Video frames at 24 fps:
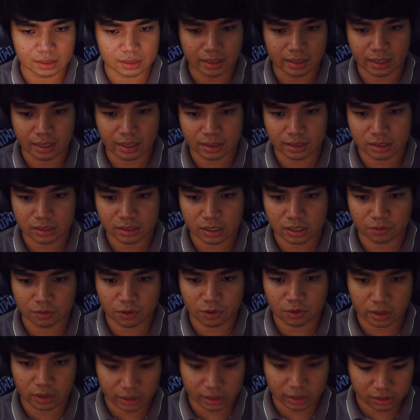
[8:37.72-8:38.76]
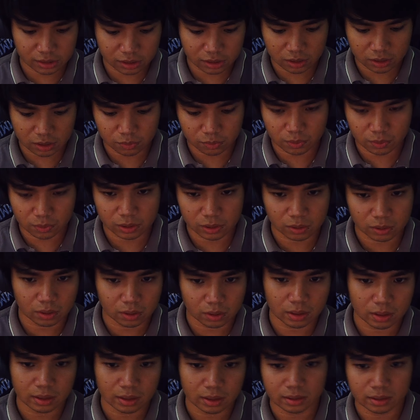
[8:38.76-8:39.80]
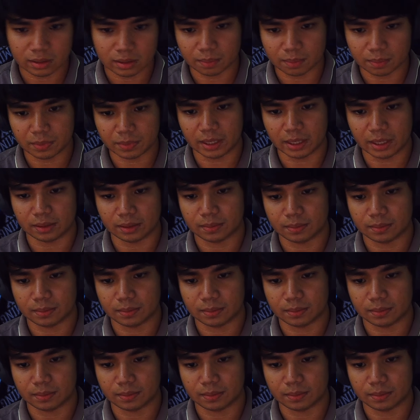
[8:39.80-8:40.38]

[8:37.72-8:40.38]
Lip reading: and instead of calling insert, we will call update.